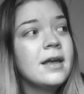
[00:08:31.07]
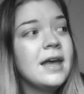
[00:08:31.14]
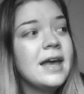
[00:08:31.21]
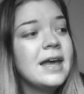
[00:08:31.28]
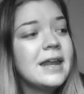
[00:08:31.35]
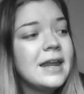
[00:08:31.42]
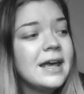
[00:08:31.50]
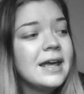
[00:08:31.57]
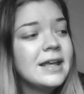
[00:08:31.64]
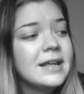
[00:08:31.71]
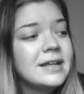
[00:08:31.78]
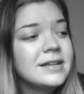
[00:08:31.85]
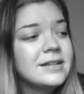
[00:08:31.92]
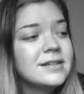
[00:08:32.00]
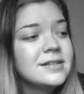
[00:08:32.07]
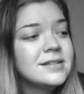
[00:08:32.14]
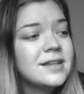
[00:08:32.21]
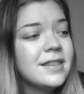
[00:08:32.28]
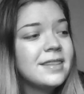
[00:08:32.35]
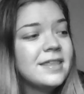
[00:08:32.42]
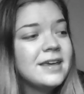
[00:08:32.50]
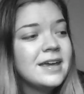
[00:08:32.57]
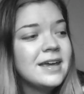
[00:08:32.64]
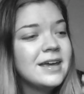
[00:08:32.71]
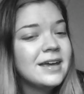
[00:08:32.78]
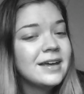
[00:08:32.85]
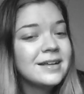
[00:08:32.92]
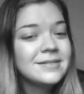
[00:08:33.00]
it is
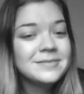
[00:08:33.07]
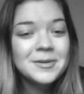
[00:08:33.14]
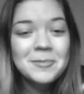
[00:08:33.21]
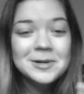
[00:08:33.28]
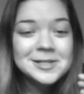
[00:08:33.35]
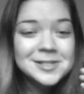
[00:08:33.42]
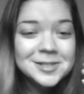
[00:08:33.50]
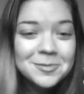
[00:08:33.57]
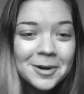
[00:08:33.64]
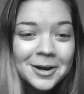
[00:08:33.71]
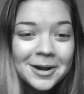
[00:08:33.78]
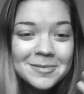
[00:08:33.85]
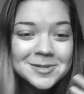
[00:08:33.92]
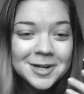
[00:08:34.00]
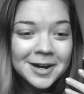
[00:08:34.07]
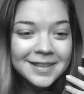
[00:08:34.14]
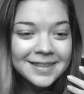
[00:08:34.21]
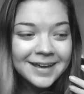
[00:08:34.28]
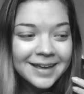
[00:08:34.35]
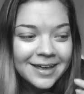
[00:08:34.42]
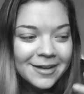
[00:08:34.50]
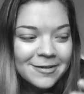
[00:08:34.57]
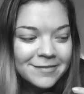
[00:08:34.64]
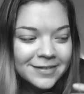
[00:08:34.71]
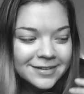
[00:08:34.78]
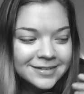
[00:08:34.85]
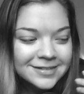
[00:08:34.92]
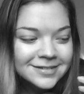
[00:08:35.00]
the, what's the word I'm trying to think
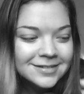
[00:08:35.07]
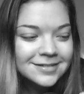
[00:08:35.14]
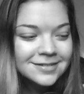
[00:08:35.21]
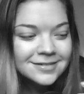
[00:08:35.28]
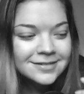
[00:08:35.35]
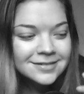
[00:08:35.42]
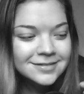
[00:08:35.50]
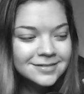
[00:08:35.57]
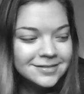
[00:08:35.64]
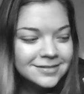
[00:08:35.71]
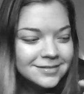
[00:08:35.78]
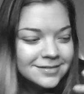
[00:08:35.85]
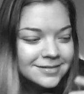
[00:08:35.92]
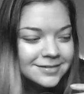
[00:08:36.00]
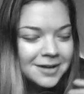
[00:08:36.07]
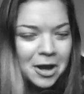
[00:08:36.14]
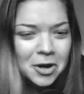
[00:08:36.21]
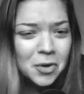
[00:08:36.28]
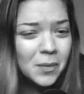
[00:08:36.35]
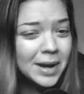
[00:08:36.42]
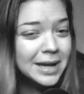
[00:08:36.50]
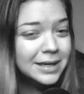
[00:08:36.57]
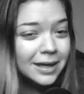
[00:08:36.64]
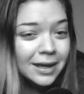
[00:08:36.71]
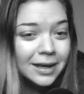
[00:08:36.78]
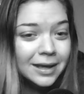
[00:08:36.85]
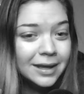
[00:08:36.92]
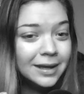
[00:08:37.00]
of?
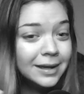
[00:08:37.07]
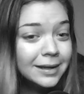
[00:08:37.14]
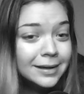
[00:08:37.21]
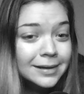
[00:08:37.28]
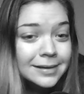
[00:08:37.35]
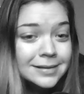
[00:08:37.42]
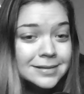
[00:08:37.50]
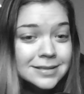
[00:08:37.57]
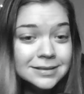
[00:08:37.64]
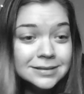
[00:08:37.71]
Unawakened.